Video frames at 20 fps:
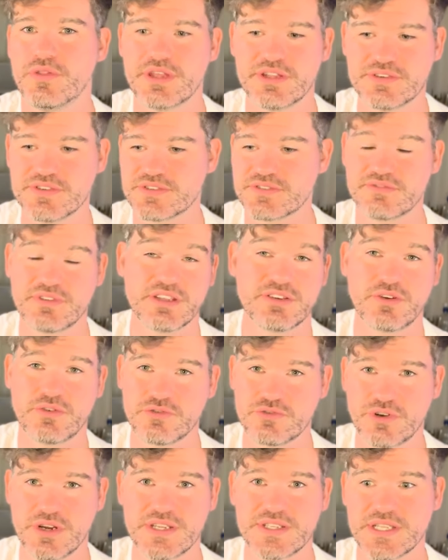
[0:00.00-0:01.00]
They just, they don't
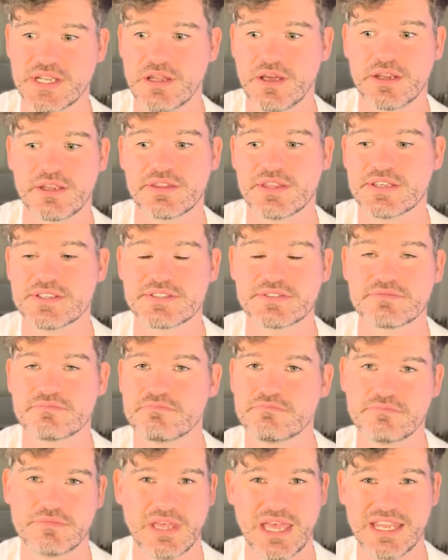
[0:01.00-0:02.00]
treat it like this
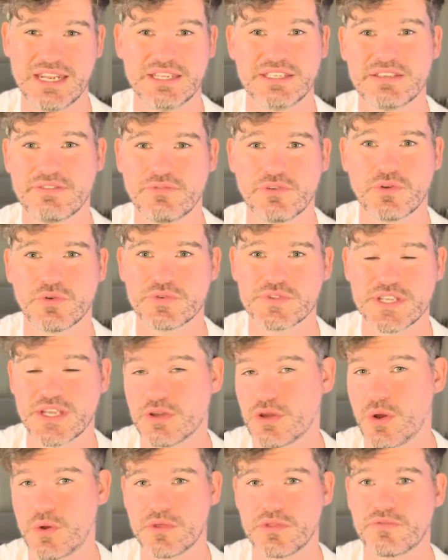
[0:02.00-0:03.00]
any difficulty in
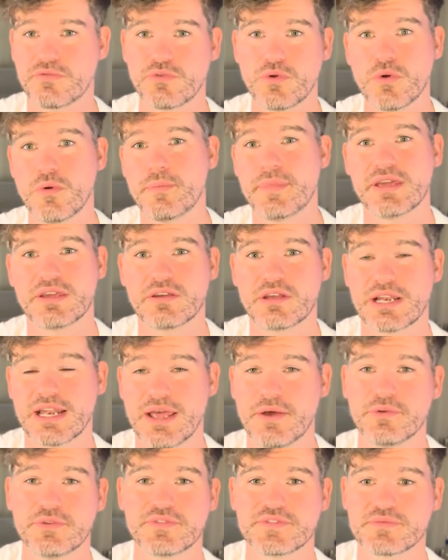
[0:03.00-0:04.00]
going through a big
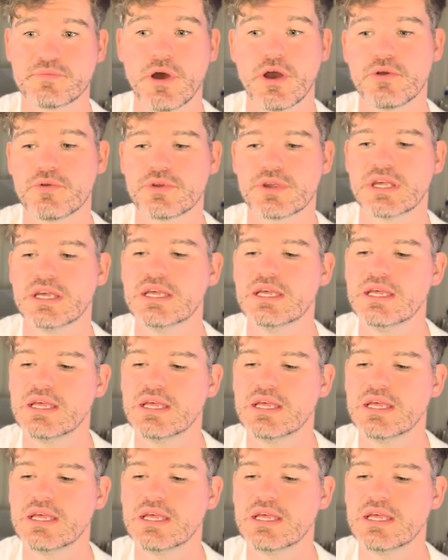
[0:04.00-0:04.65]
cloud of smoke.